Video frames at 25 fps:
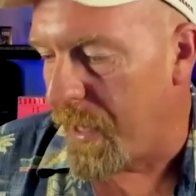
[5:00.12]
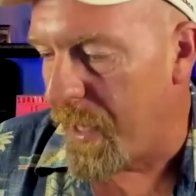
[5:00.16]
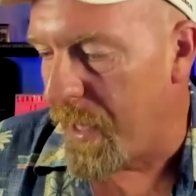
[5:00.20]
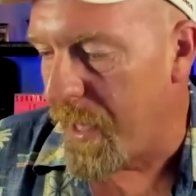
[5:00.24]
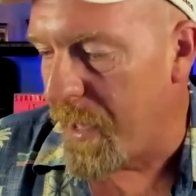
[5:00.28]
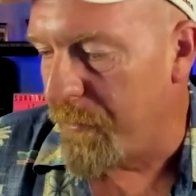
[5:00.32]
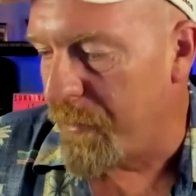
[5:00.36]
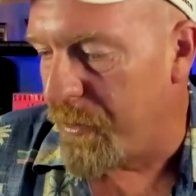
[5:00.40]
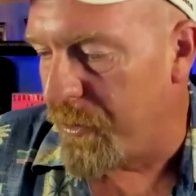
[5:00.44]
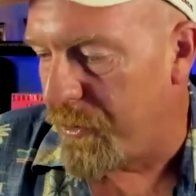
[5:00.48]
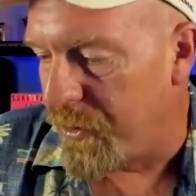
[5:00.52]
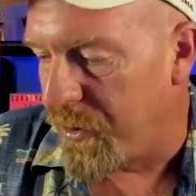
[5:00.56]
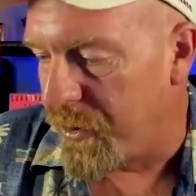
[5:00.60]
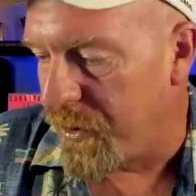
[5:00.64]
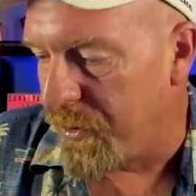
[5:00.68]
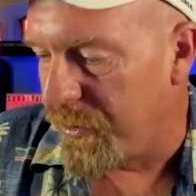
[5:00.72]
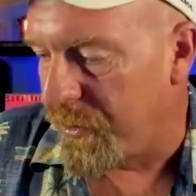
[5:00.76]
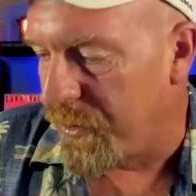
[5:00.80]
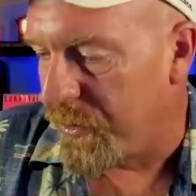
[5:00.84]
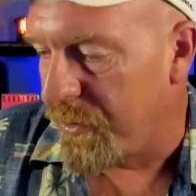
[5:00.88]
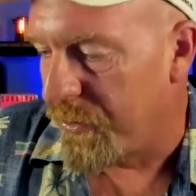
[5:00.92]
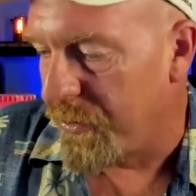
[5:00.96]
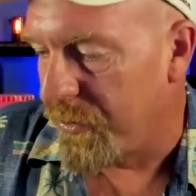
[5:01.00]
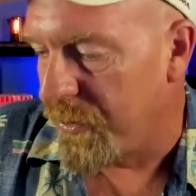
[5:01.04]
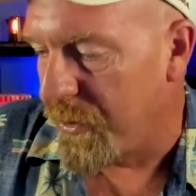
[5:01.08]
have
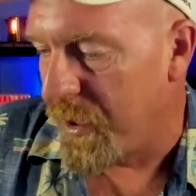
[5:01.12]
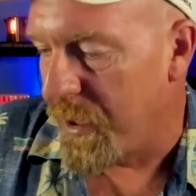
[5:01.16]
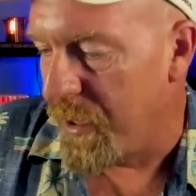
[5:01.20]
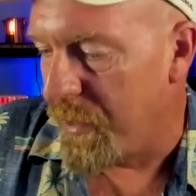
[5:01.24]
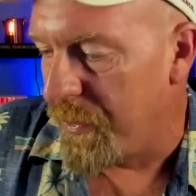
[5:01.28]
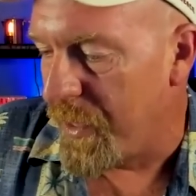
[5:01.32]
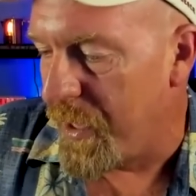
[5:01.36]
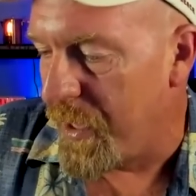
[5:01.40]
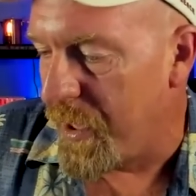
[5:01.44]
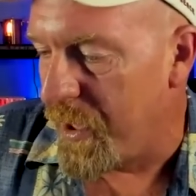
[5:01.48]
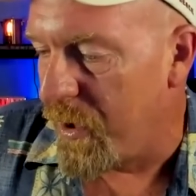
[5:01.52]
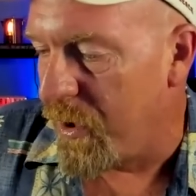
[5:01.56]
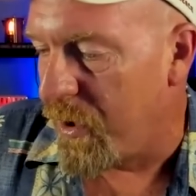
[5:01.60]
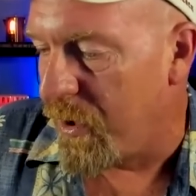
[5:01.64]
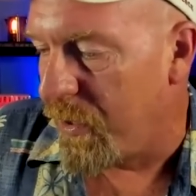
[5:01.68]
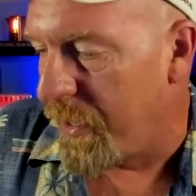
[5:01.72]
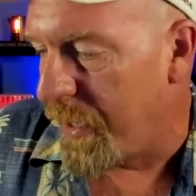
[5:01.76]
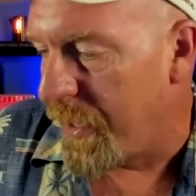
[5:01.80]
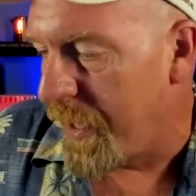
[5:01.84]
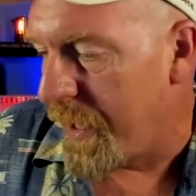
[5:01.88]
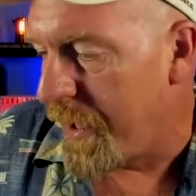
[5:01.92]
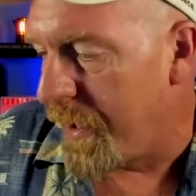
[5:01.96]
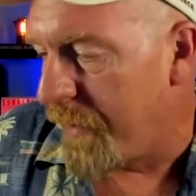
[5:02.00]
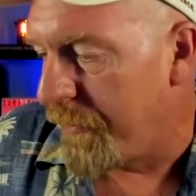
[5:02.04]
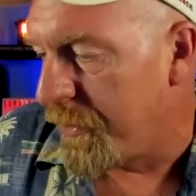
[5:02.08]
agendas and they all
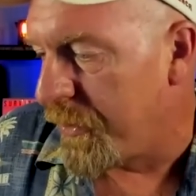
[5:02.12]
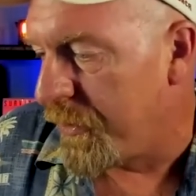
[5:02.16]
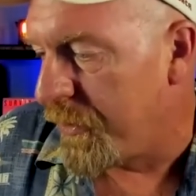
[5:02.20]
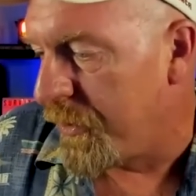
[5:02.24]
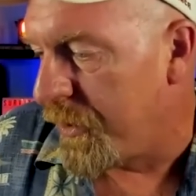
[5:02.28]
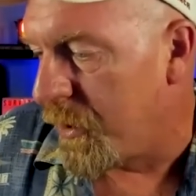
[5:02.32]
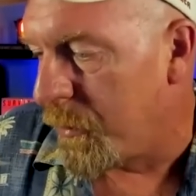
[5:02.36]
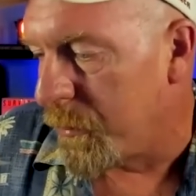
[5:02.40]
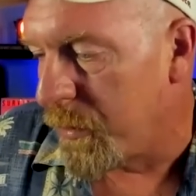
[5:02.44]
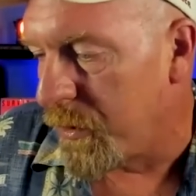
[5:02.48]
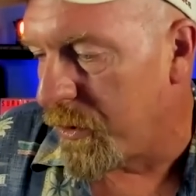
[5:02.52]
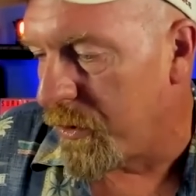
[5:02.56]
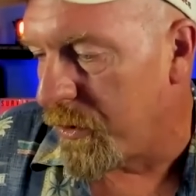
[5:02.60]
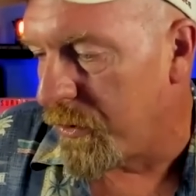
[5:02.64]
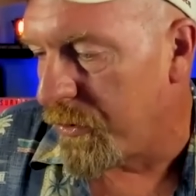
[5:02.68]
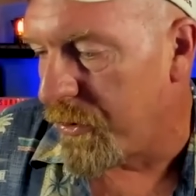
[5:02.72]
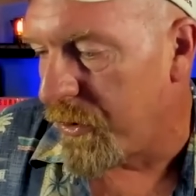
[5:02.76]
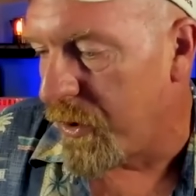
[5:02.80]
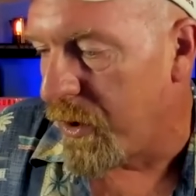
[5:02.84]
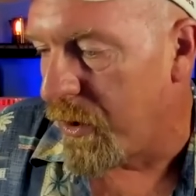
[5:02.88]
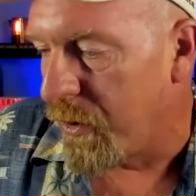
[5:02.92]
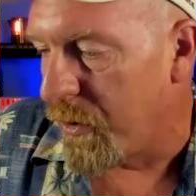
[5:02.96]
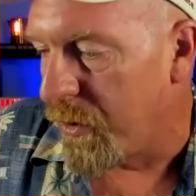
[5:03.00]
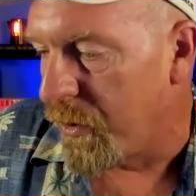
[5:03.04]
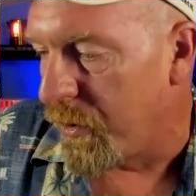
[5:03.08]
have the numbers
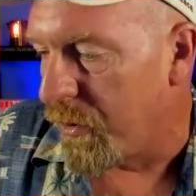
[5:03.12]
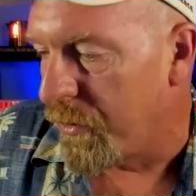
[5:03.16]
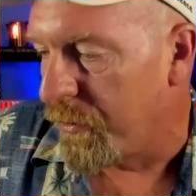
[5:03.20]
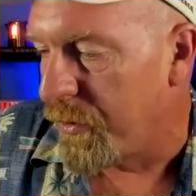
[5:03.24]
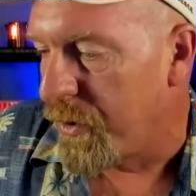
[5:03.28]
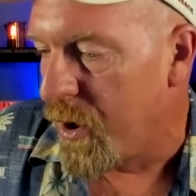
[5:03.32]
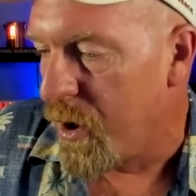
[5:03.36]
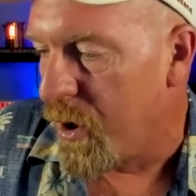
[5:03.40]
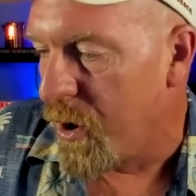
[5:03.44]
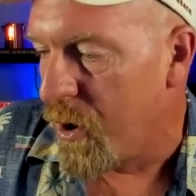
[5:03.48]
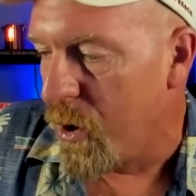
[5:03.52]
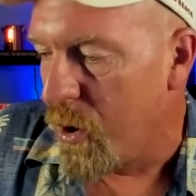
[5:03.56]
of